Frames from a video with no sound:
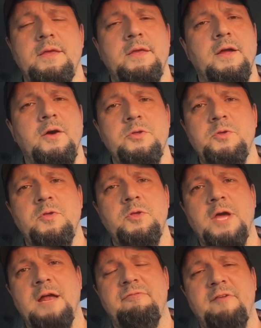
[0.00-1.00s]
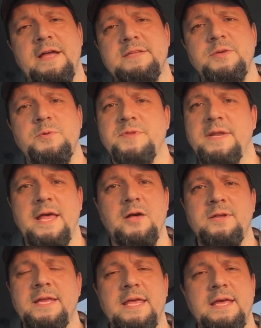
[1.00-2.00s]
you got to fight tooth and
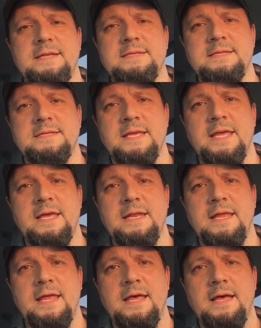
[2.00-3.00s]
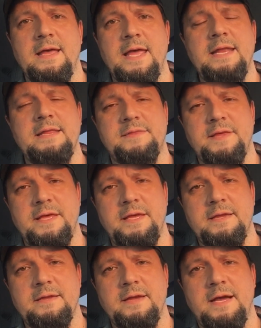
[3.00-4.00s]
nail to get
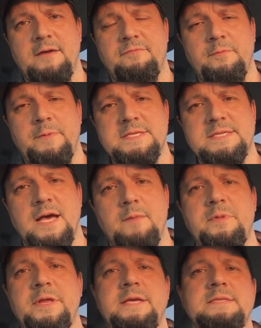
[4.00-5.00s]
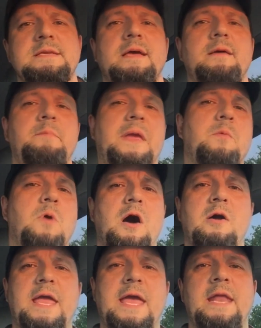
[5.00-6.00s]
anything from these companies.
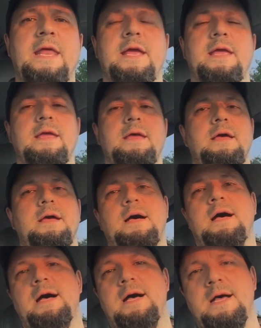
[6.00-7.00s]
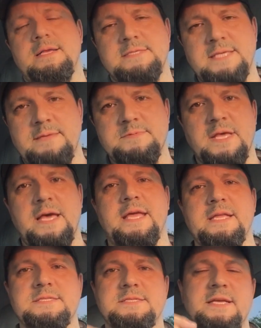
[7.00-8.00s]
Meanwhile, Canik seems
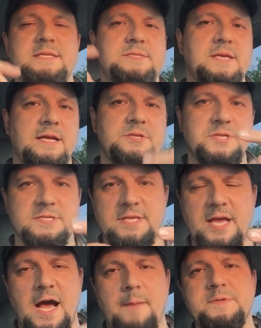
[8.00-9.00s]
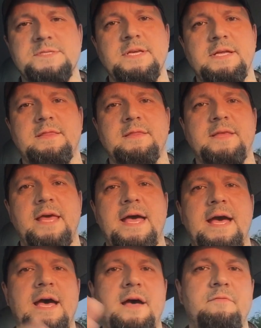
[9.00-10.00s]
like it's just the opposite, that they
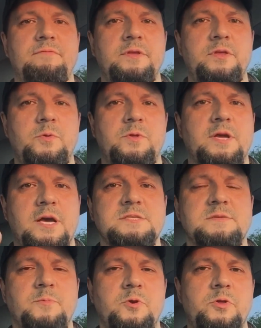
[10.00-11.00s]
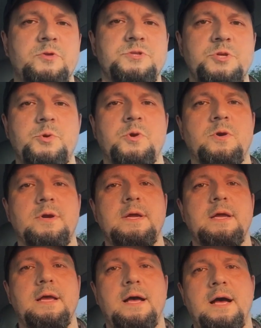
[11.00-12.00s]
have you the customer, you the shooter
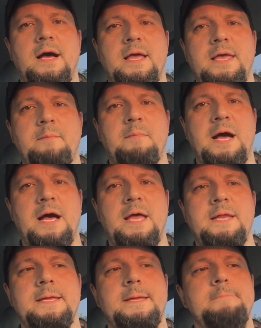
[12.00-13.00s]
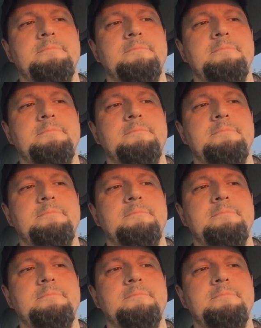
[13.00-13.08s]
in mind.